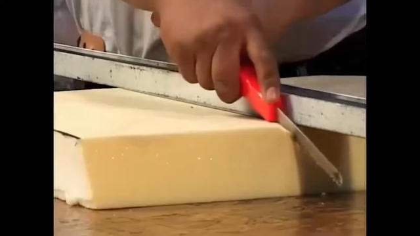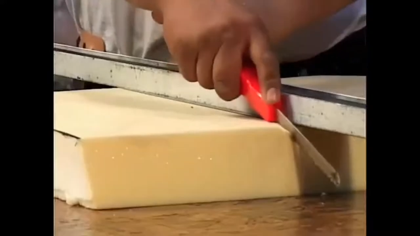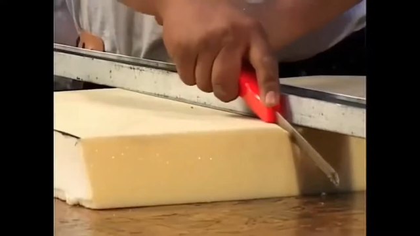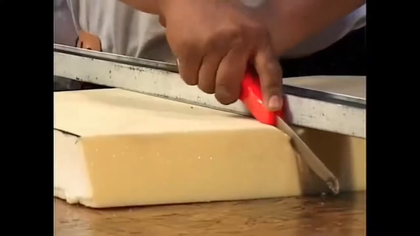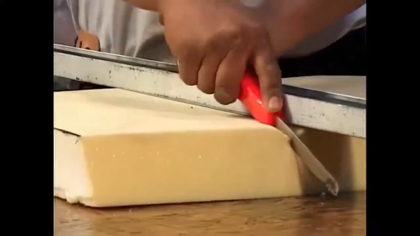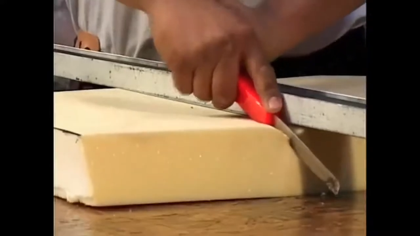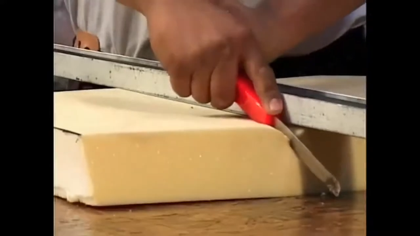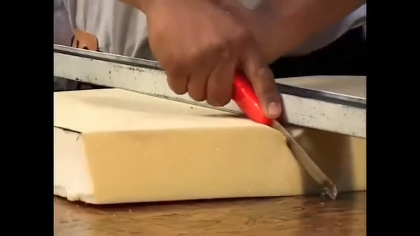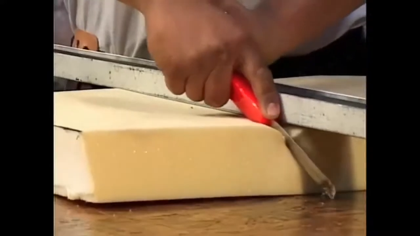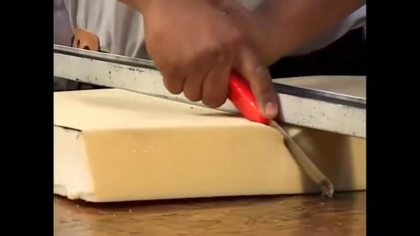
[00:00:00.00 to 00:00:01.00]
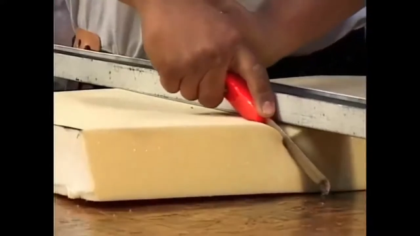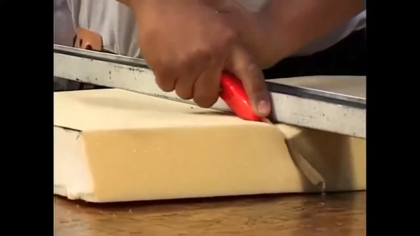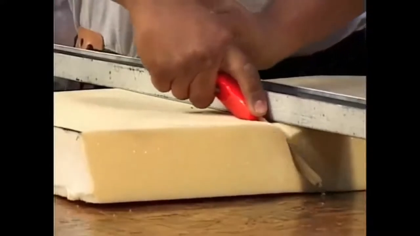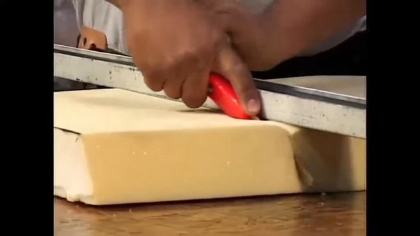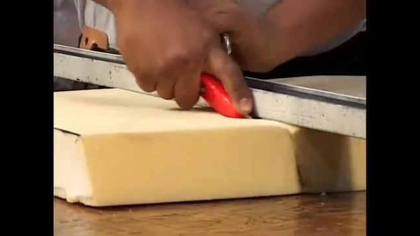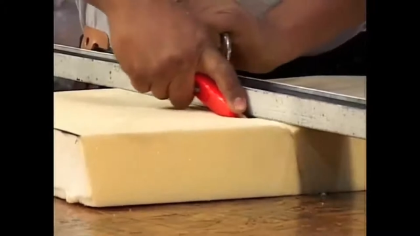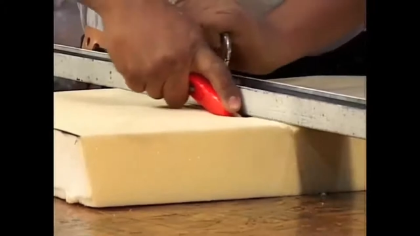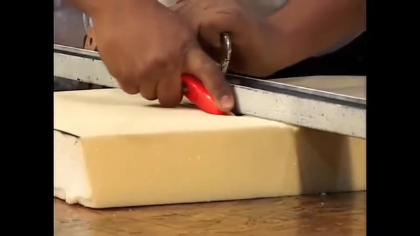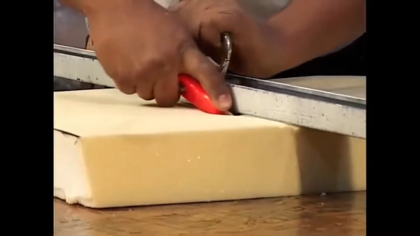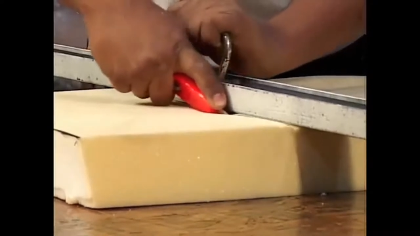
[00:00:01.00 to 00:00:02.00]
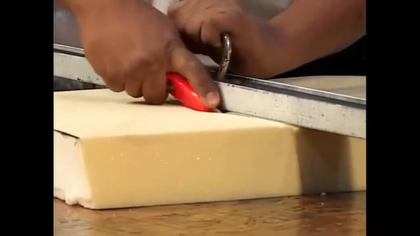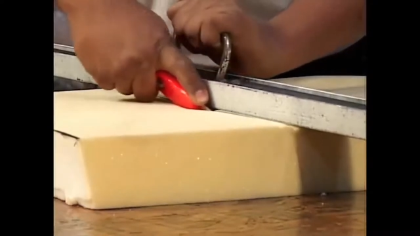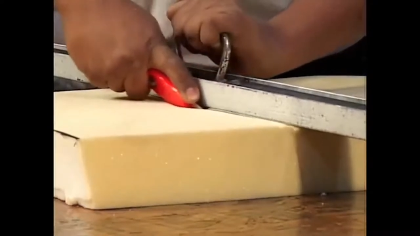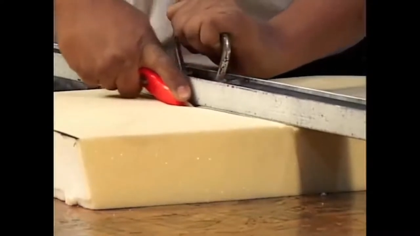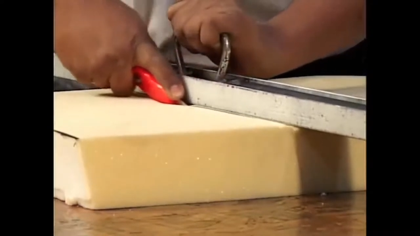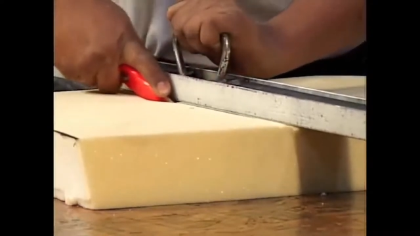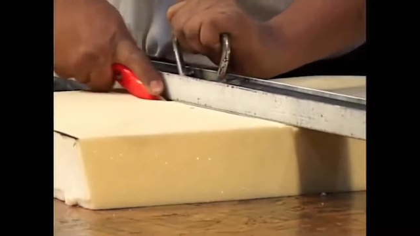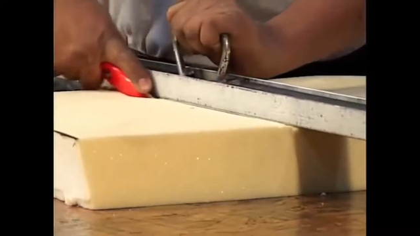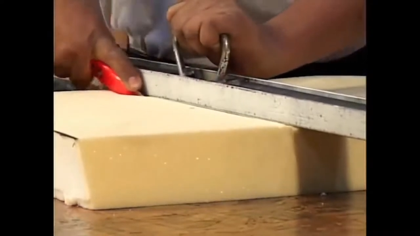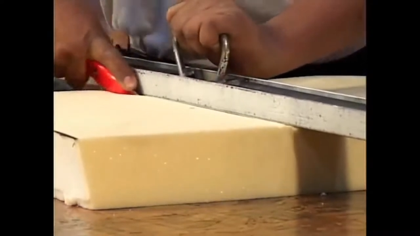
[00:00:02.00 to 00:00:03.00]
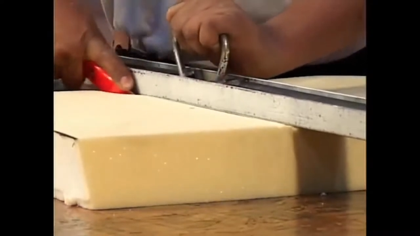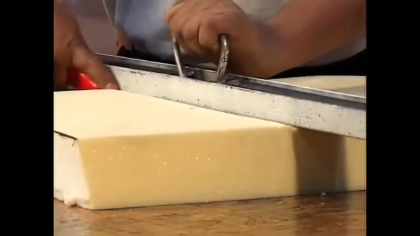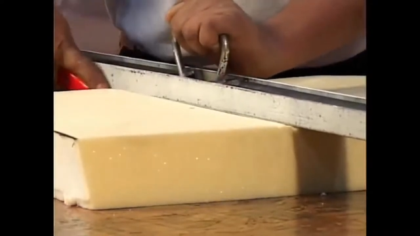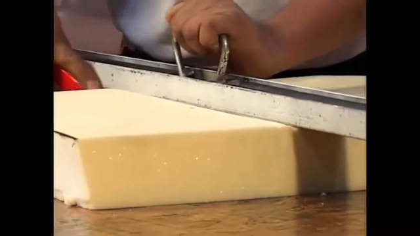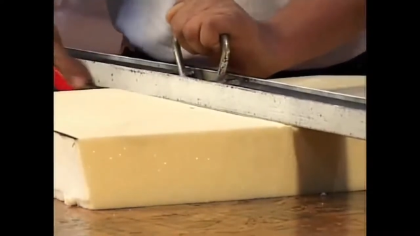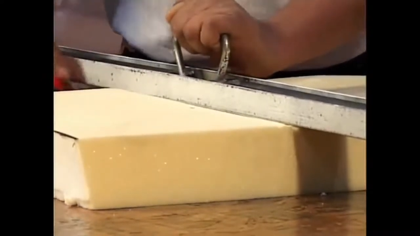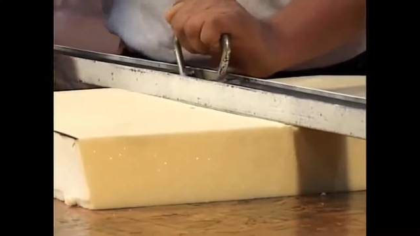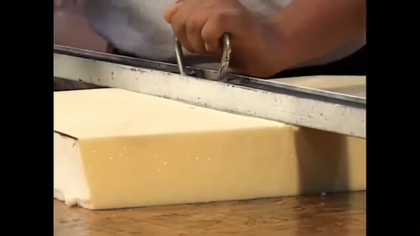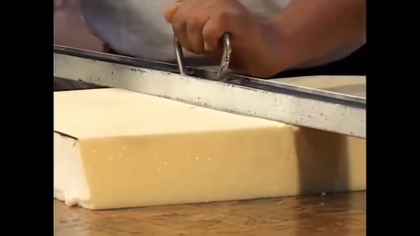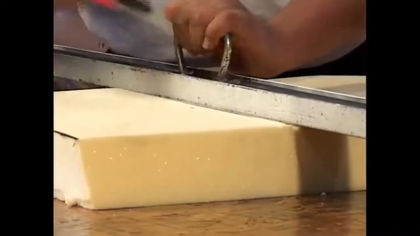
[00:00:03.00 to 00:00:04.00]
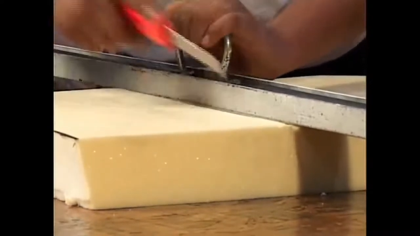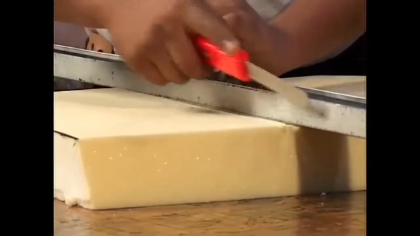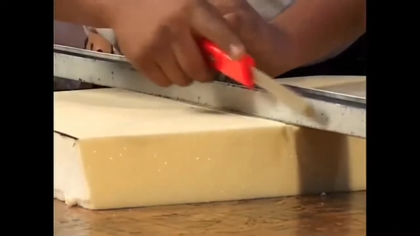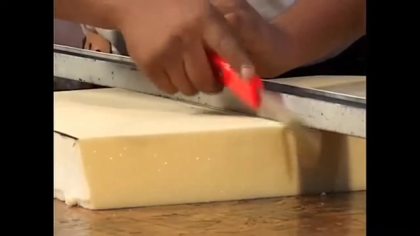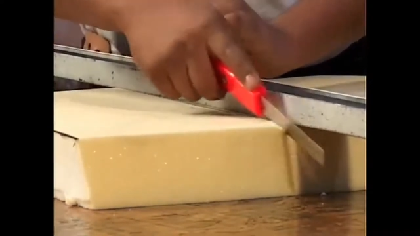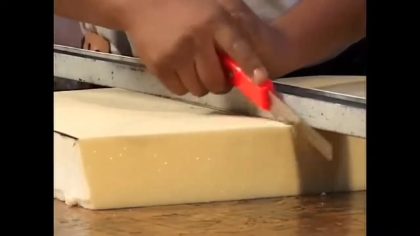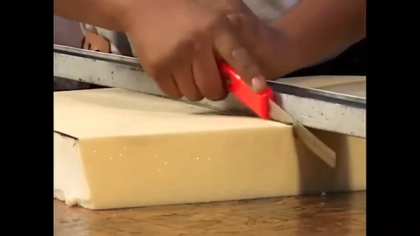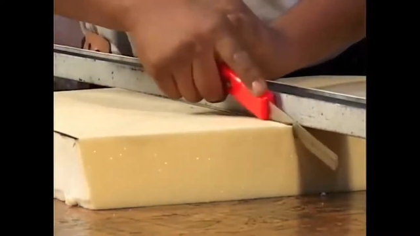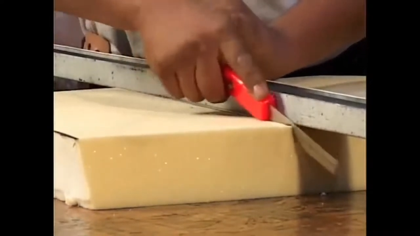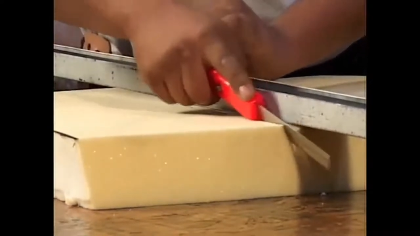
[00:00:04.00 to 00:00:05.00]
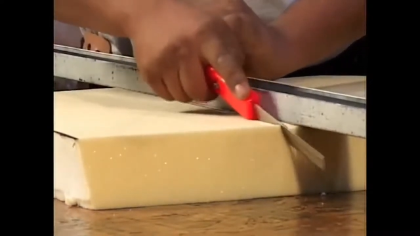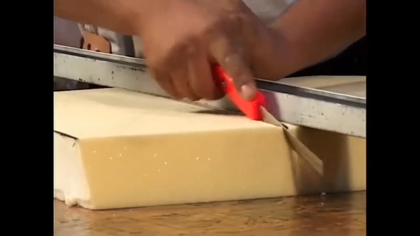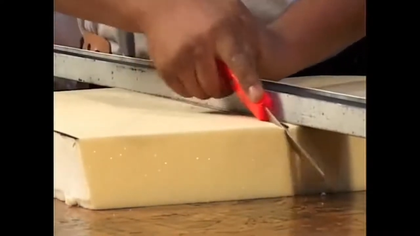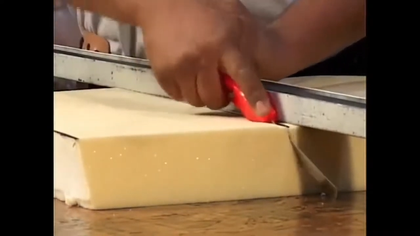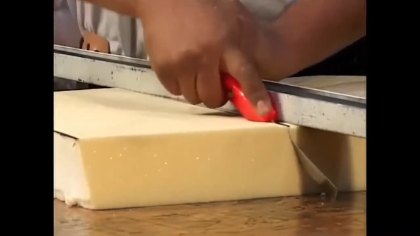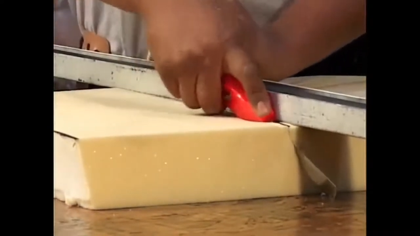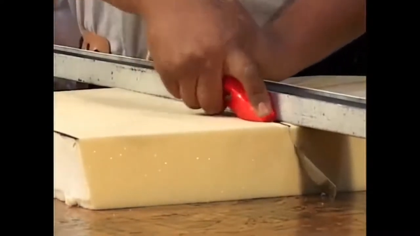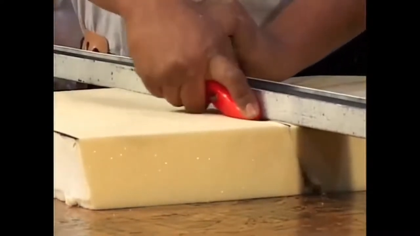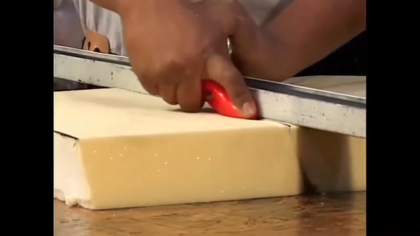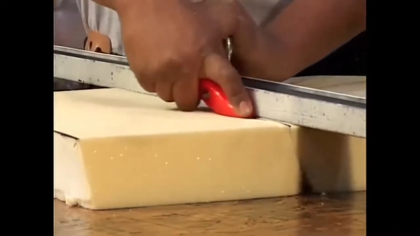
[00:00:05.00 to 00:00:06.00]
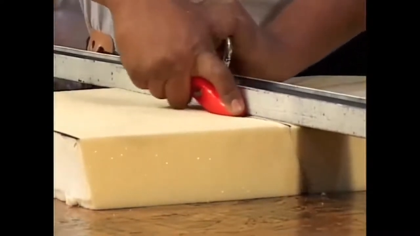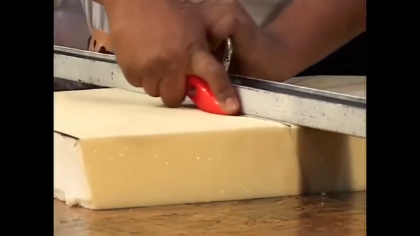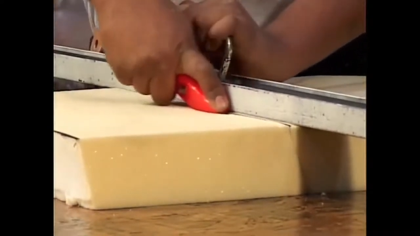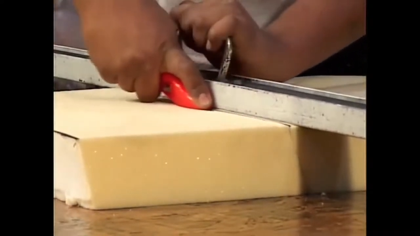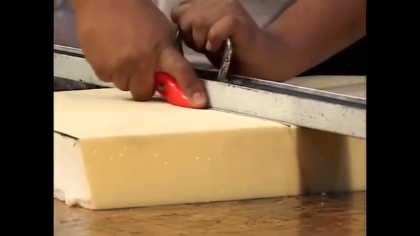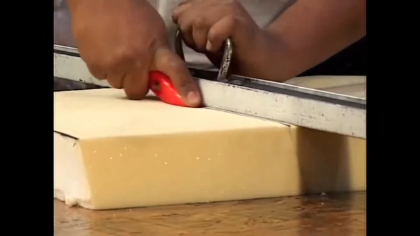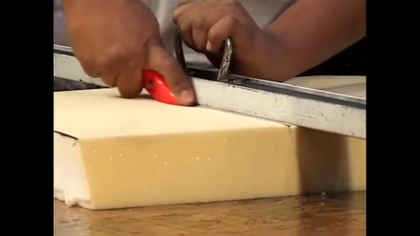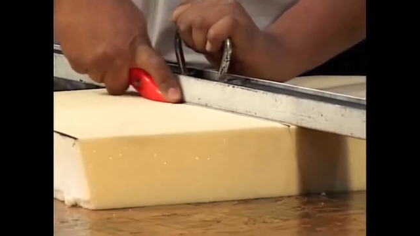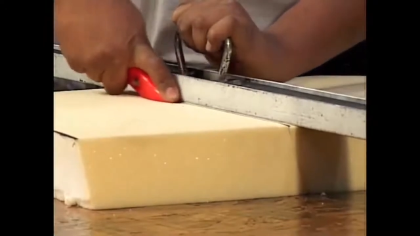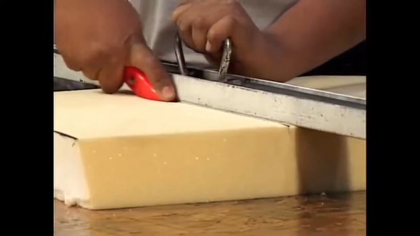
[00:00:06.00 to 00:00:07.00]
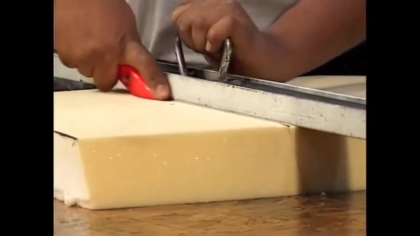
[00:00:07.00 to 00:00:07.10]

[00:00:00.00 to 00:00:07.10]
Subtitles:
[unreadable: no face in view]